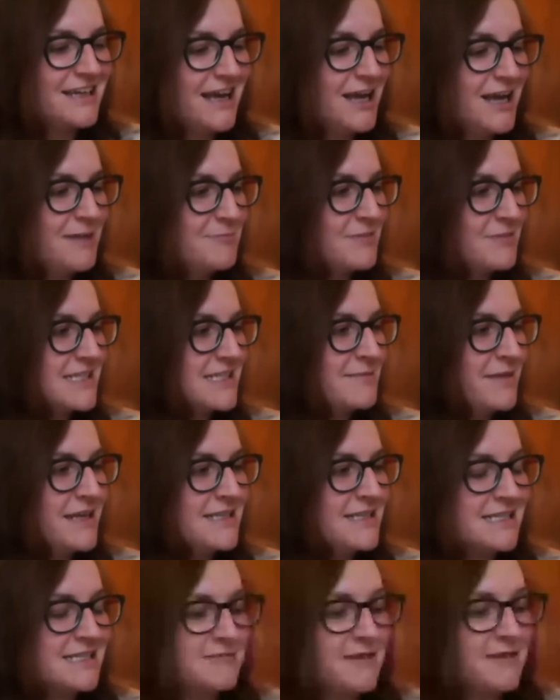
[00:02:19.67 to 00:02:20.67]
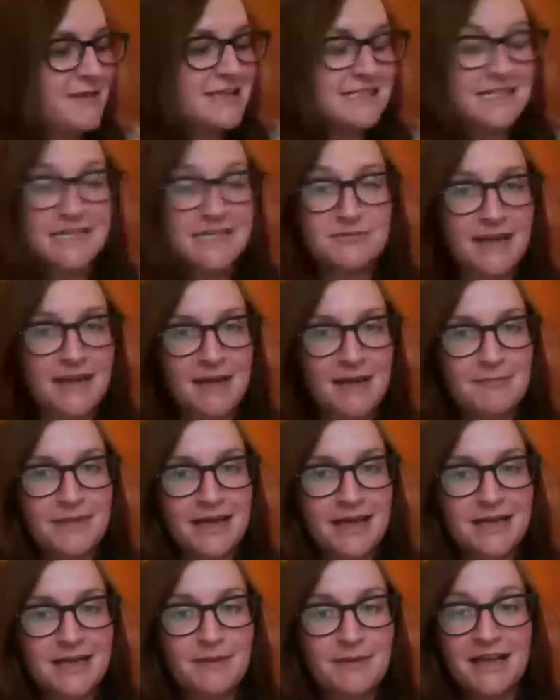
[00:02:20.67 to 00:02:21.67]
Because it means it's the right size for my
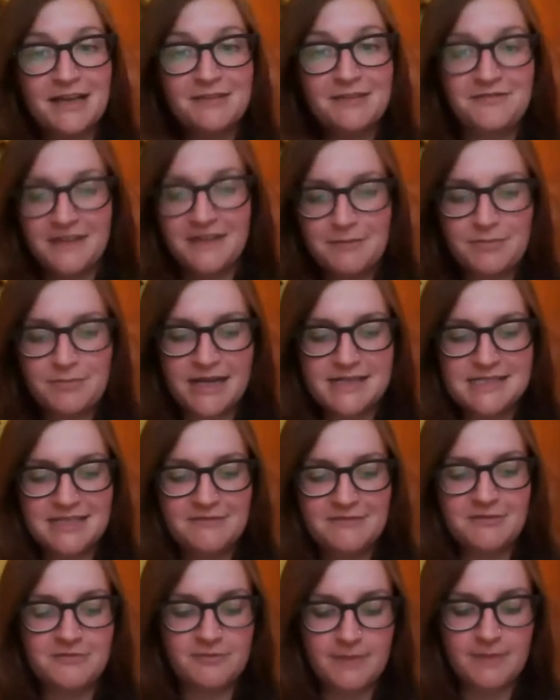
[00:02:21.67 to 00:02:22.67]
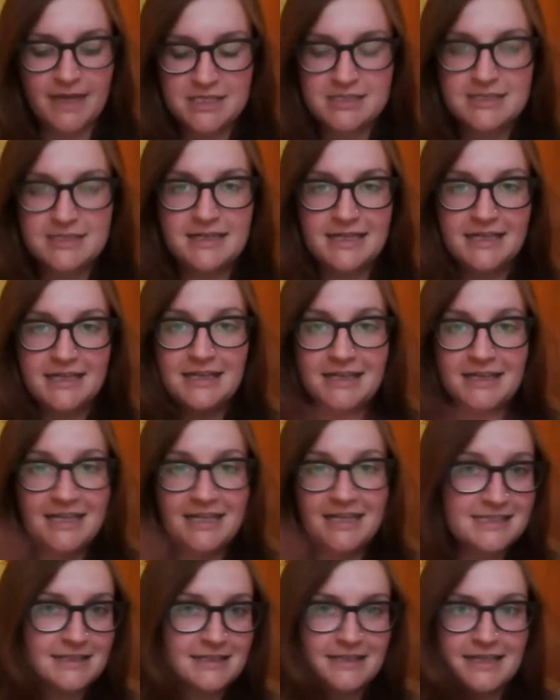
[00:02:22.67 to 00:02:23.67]
handbag, but I can fit plenty of information in it, and
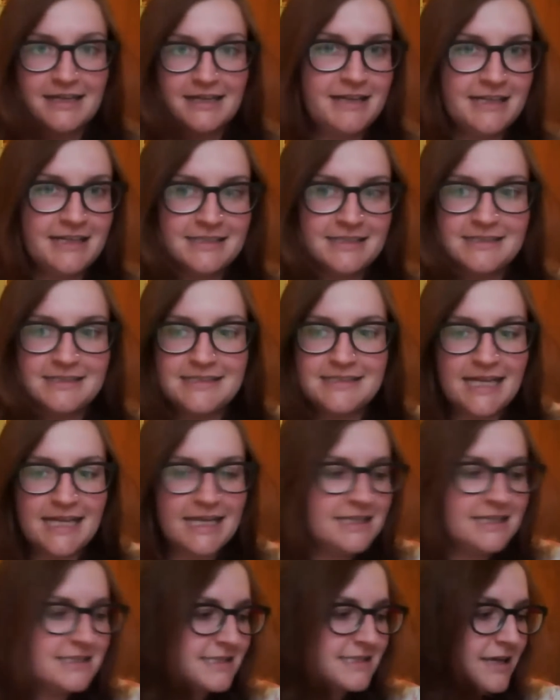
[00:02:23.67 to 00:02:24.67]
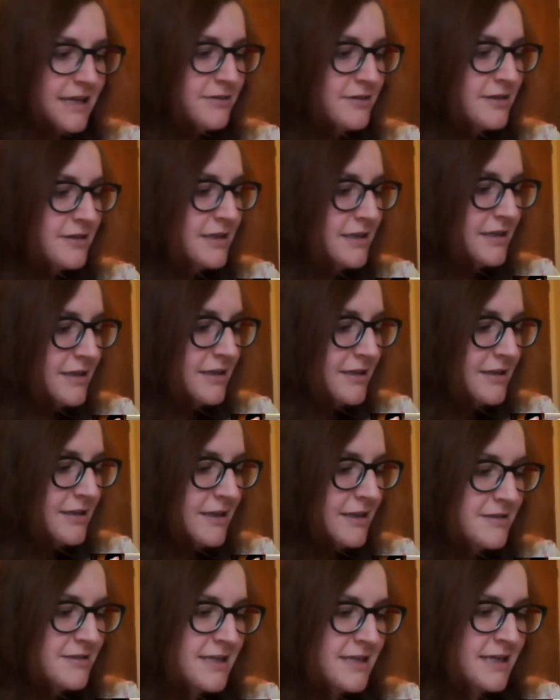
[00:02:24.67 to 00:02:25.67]
it's clear and easy to see. So
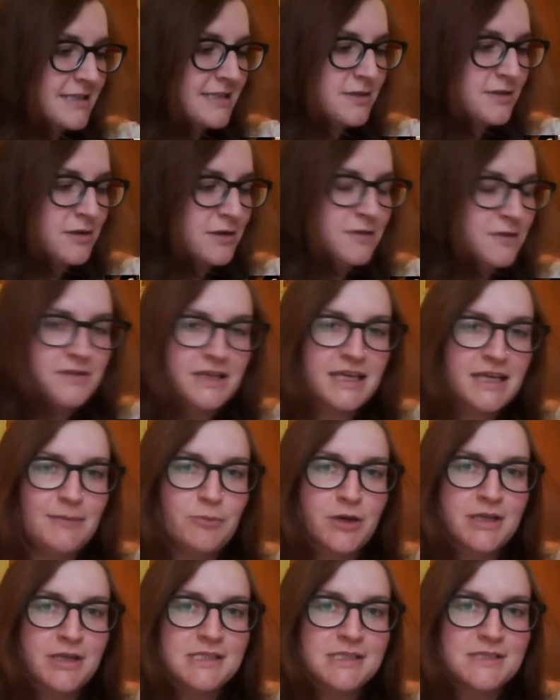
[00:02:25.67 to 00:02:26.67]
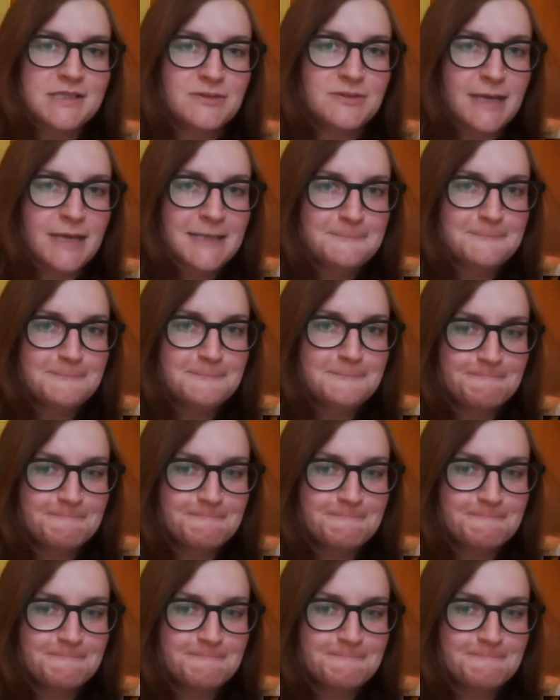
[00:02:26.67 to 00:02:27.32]
that's sort of the key points for me.